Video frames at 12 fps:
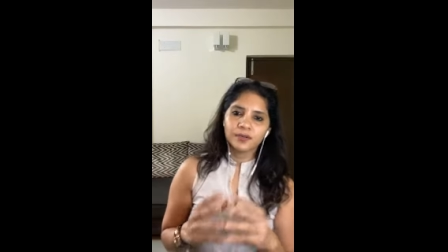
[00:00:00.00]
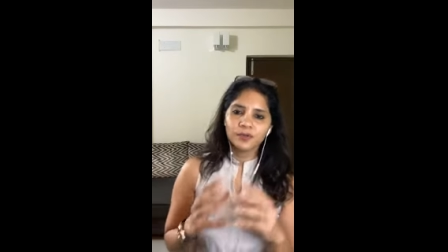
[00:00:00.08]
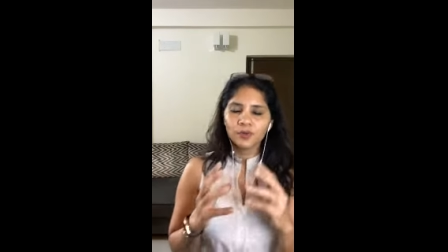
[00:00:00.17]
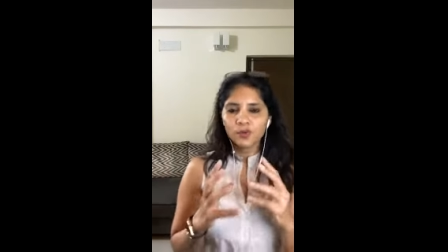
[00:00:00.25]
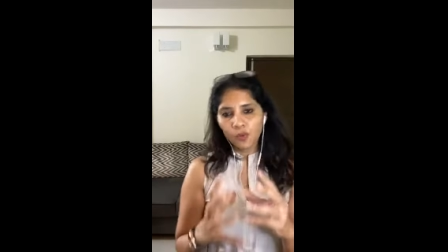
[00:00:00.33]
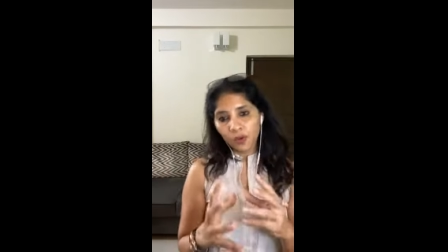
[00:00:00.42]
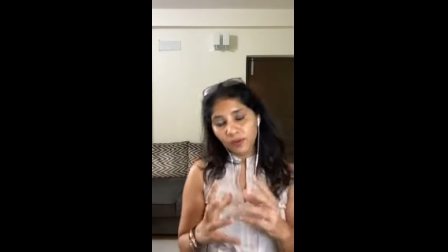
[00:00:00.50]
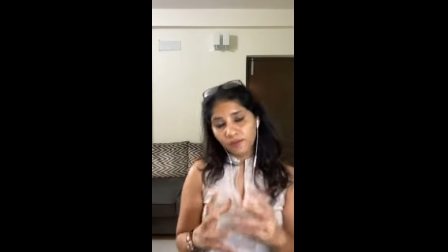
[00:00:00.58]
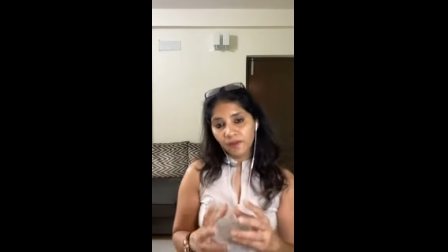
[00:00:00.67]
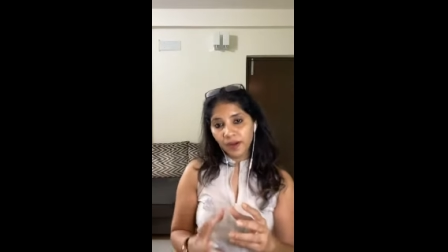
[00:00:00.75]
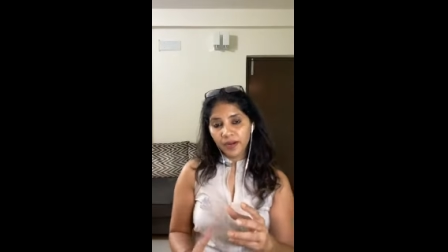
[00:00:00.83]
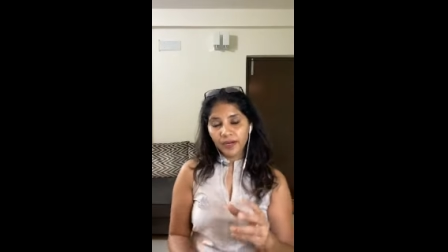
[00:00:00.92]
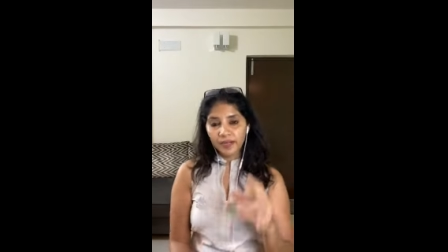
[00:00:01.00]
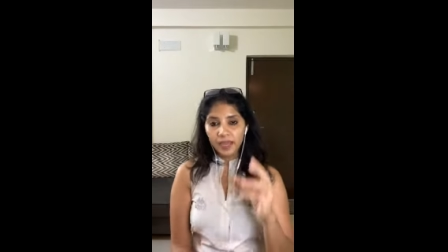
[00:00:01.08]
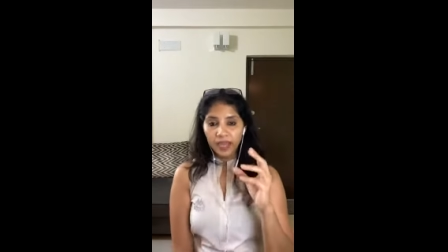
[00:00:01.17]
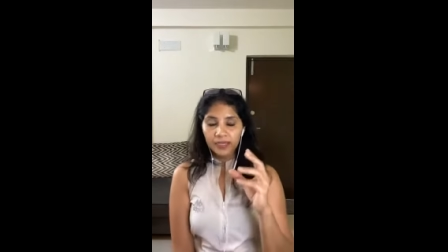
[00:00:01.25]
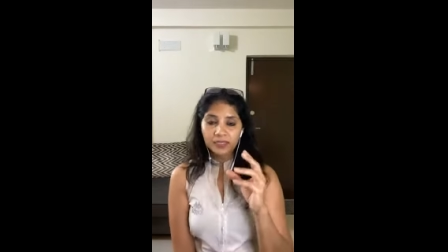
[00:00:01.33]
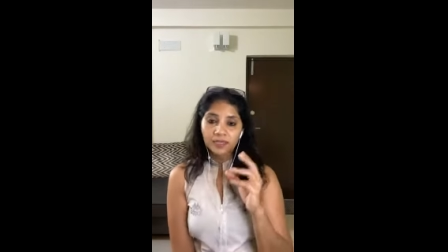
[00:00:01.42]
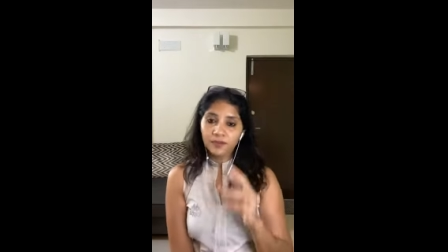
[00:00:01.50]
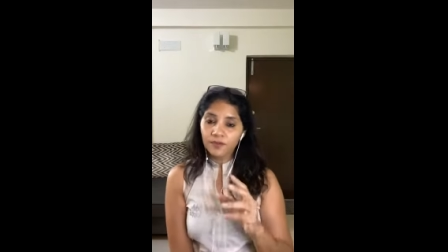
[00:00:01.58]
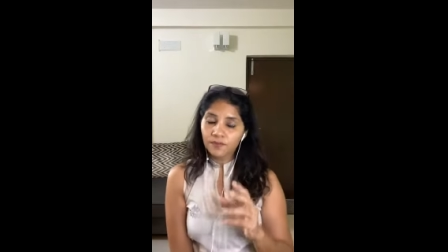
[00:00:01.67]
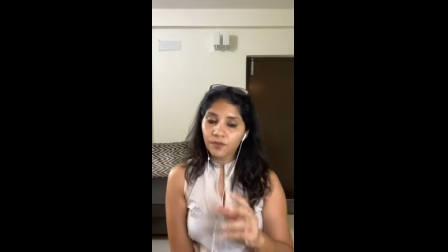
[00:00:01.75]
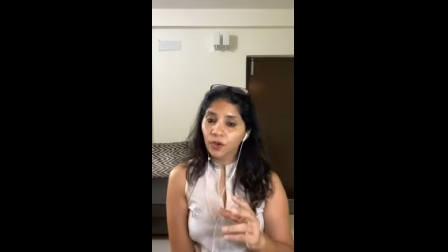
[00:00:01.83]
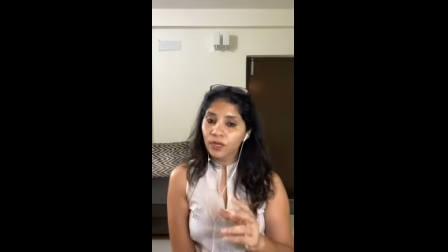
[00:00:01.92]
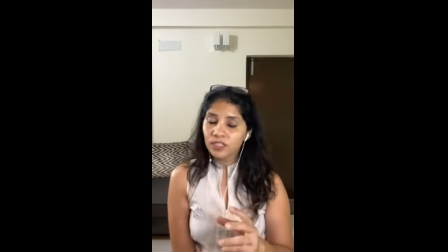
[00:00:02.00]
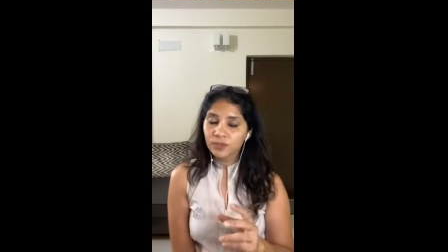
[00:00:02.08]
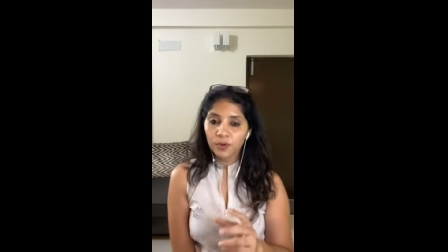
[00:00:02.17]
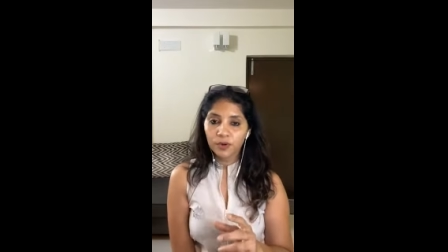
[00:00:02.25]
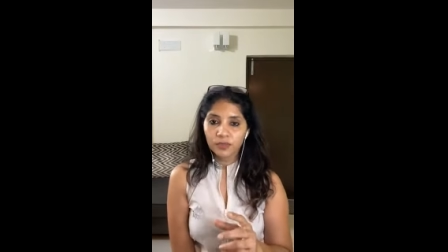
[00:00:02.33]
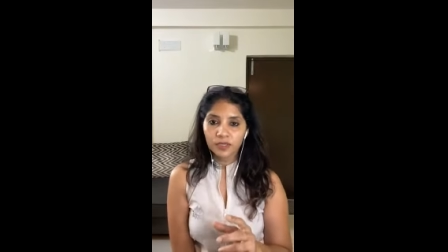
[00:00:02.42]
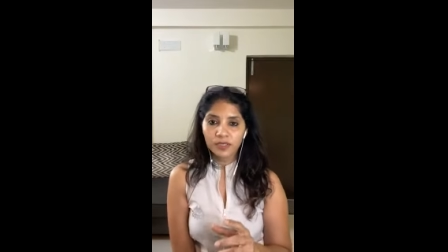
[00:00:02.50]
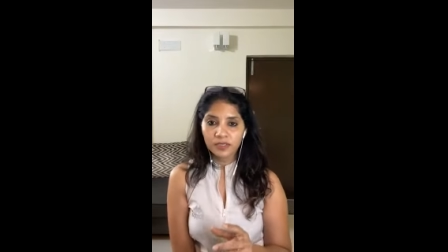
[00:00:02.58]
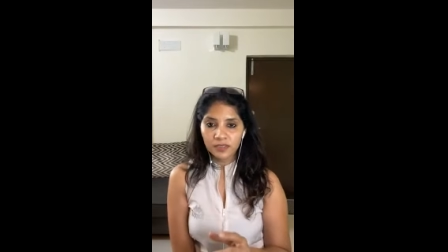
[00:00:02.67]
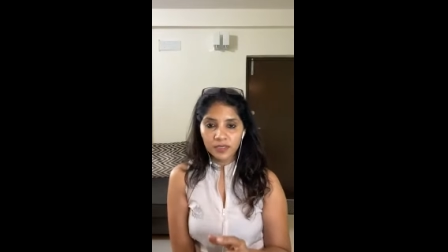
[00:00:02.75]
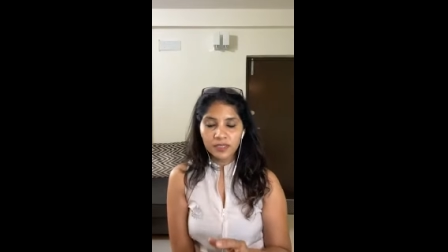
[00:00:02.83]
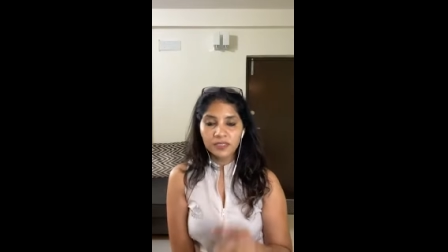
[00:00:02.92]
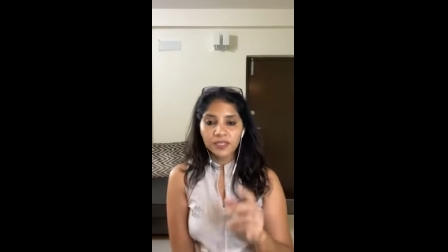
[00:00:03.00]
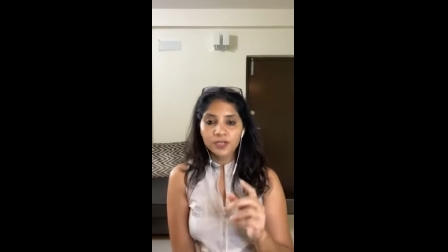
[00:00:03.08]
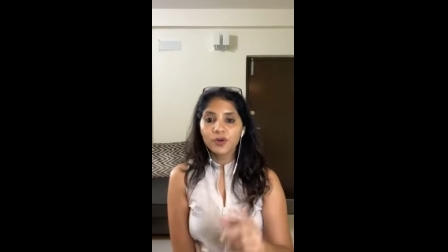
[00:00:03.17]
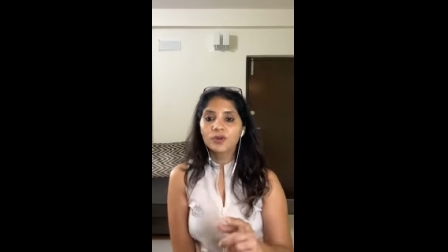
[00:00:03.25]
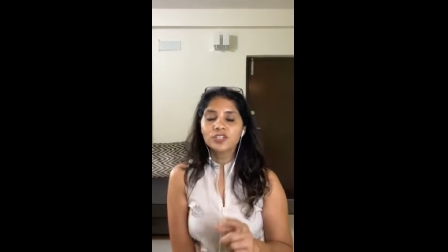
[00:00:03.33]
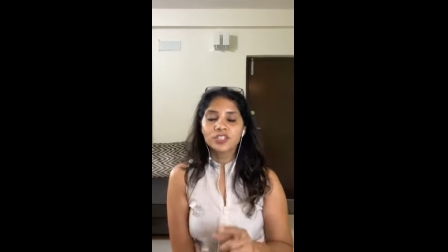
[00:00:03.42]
you know qualified and has enough of knowledge about these things he or